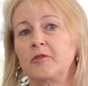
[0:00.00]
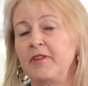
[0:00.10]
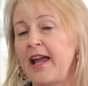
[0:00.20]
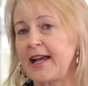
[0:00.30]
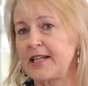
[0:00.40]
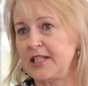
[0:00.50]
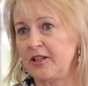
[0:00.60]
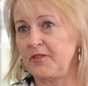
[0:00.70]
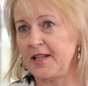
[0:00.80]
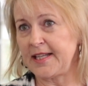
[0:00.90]

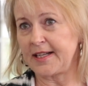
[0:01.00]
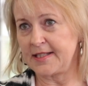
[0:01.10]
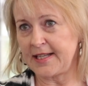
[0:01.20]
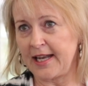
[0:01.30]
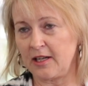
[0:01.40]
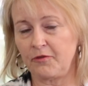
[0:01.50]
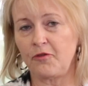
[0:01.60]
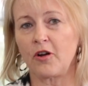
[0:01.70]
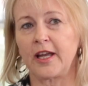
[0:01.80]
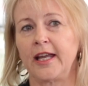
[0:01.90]
reactive insecticidal
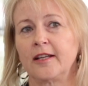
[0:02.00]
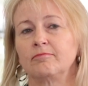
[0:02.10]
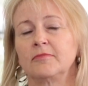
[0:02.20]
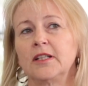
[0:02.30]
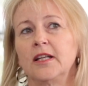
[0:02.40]
fogging,